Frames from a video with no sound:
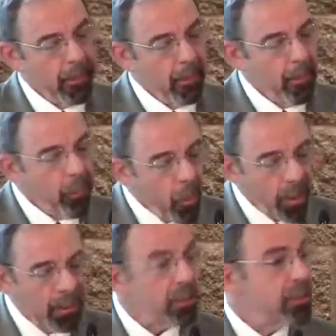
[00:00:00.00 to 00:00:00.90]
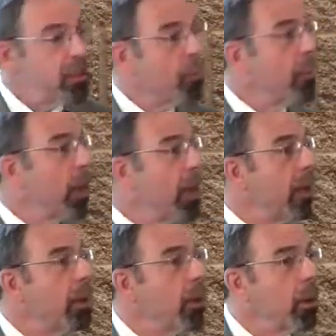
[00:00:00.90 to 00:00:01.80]
The point is to
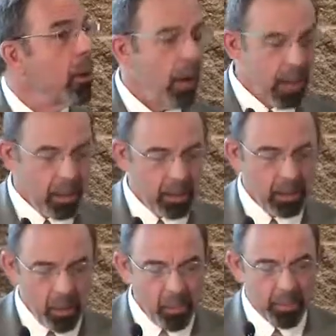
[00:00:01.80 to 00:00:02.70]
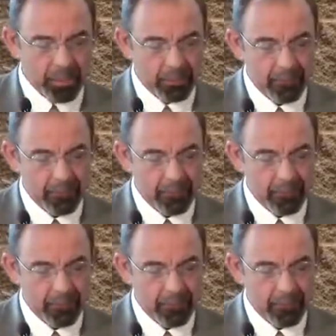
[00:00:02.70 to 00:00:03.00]
break your heart open.